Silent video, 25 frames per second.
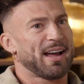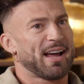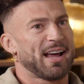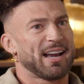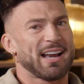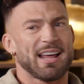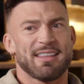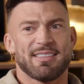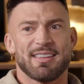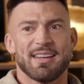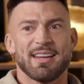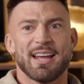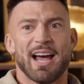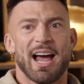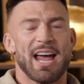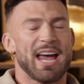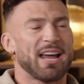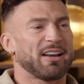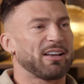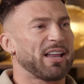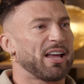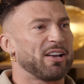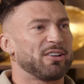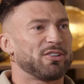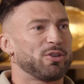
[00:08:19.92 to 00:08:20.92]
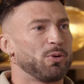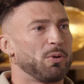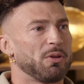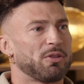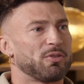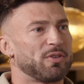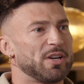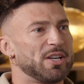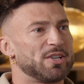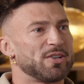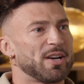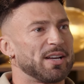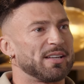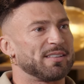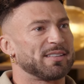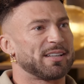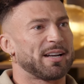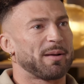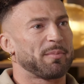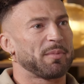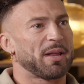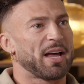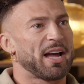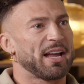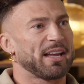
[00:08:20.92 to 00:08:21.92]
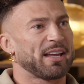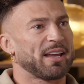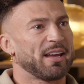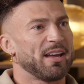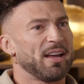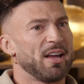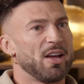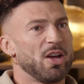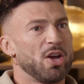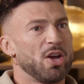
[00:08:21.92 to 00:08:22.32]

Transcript: And I think I had like 2 or 3 drinks, and I'm like,